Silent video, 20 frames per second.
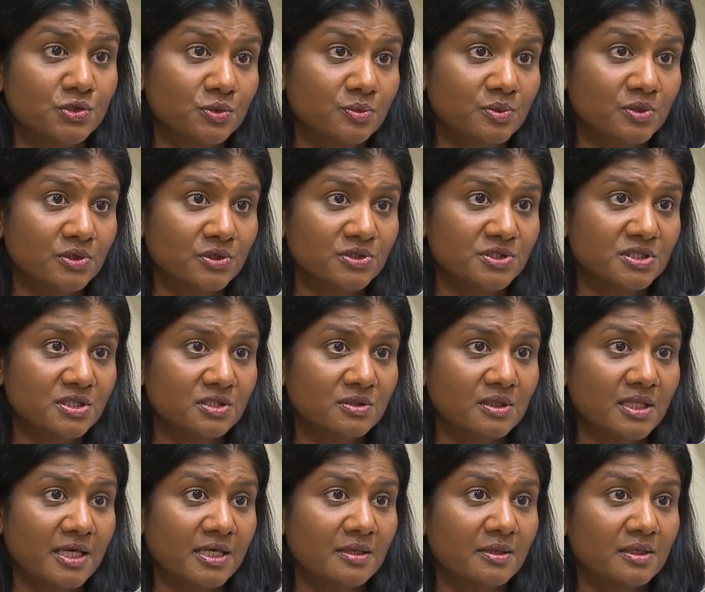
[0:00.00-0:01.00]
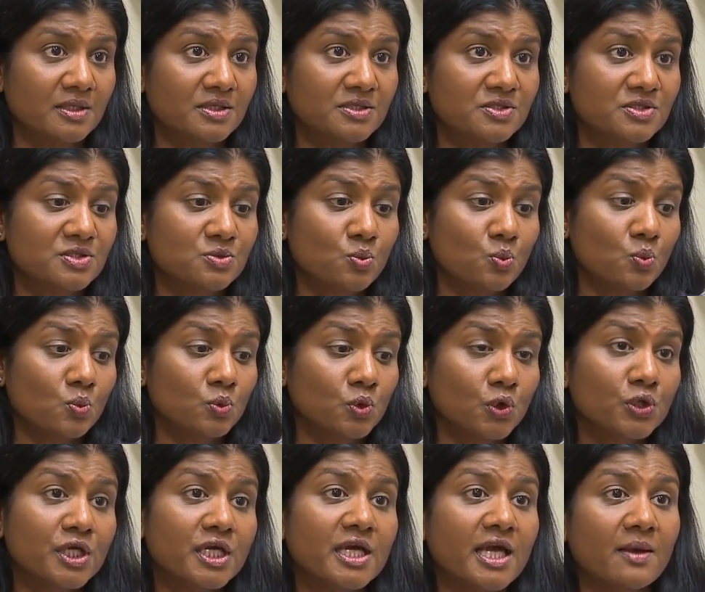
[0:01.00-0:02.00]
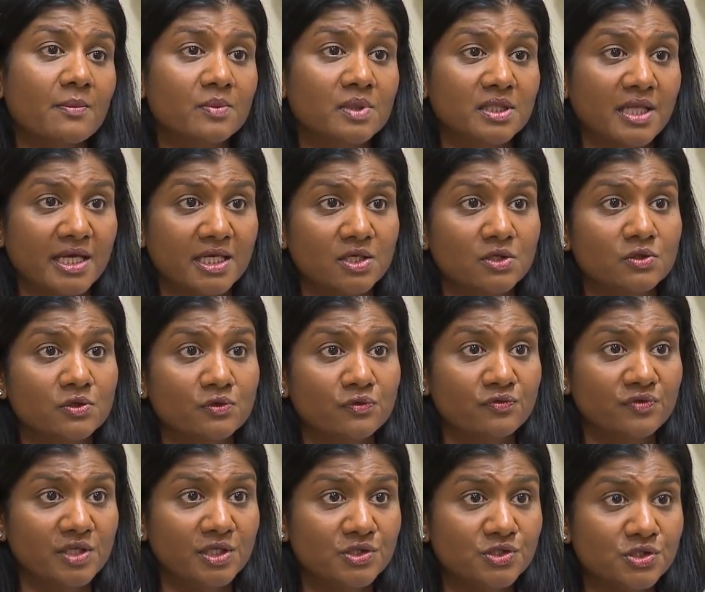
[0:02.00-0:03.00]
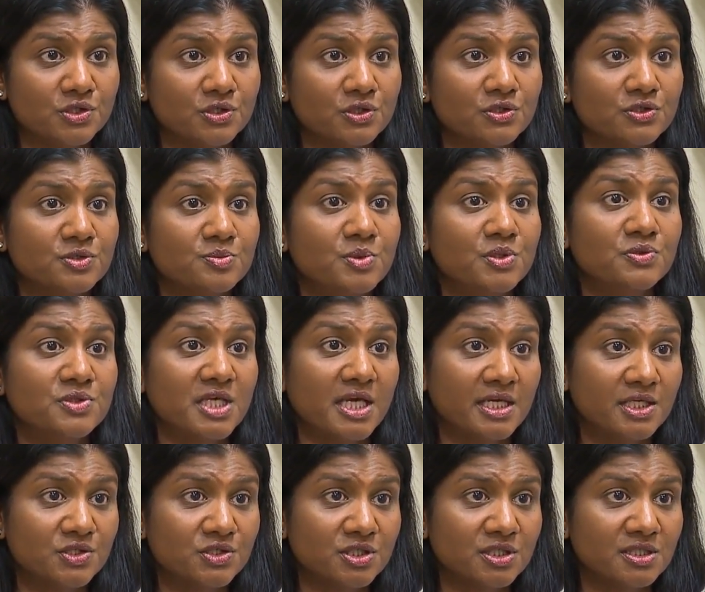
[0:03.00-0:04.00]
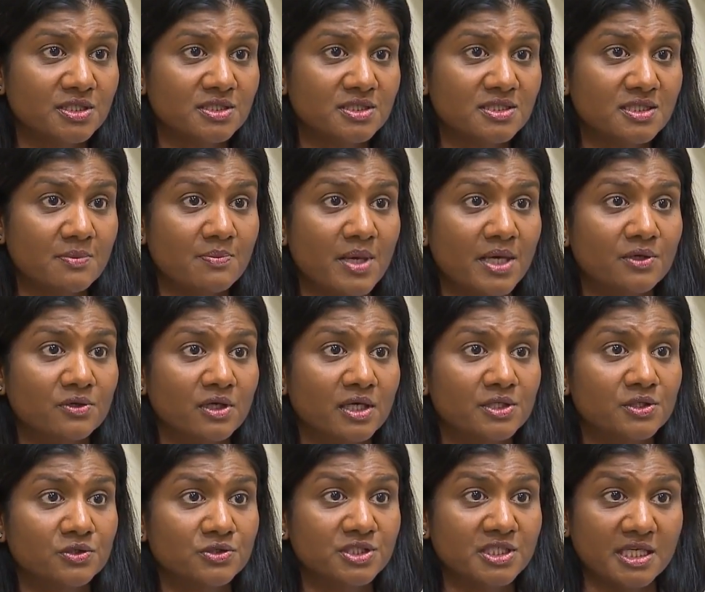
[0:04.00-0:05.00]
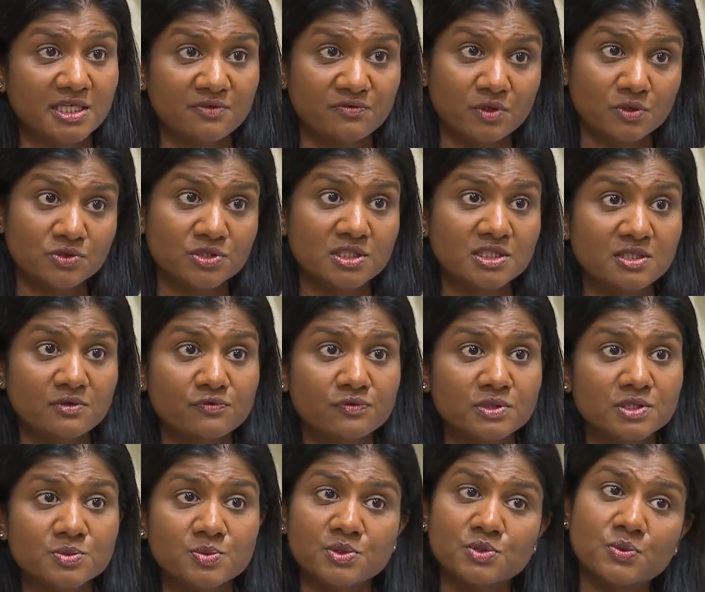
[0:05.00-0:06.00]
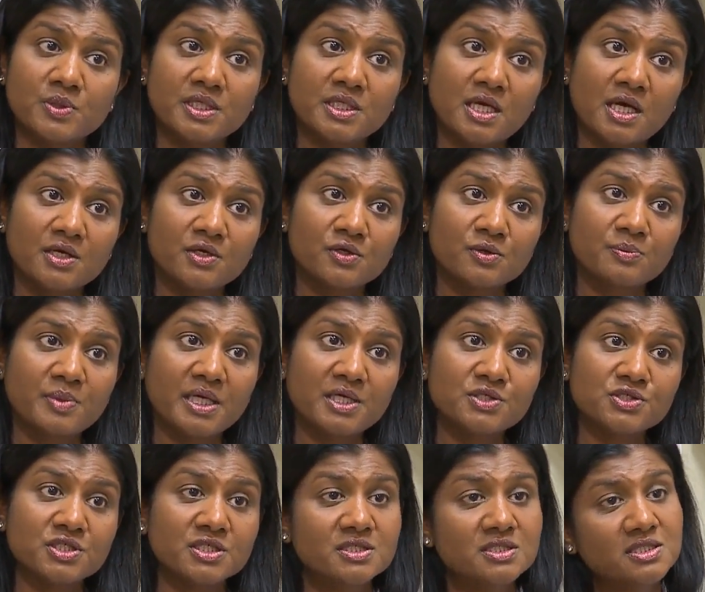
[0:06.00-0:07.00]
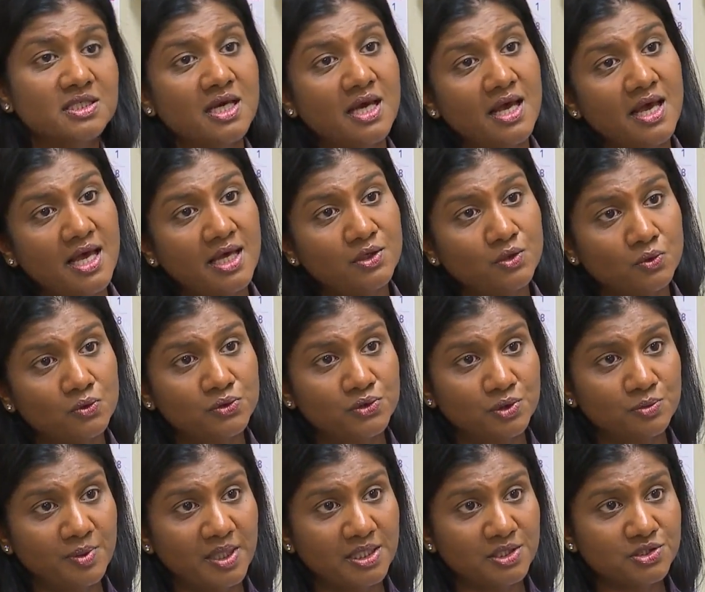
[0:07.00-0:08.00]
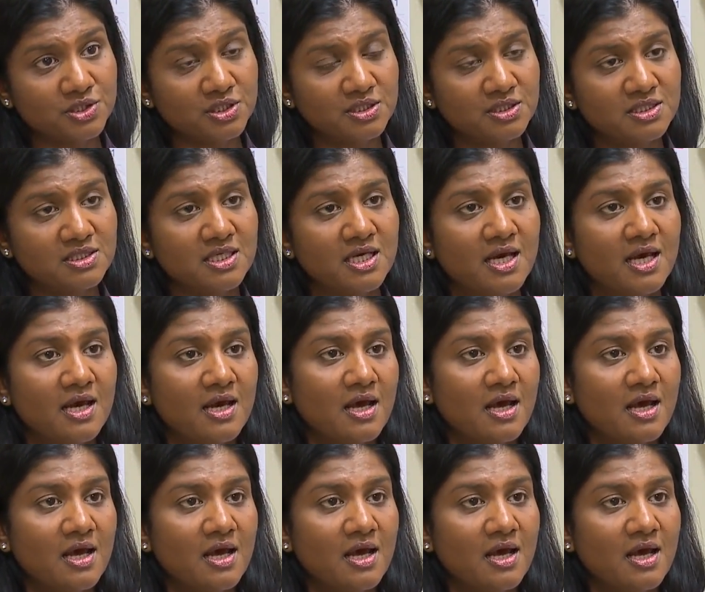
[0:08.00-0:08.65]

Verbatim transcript: tumors like looking at molecular features, mutations to better understand if there's a difference between younger patients and older patients.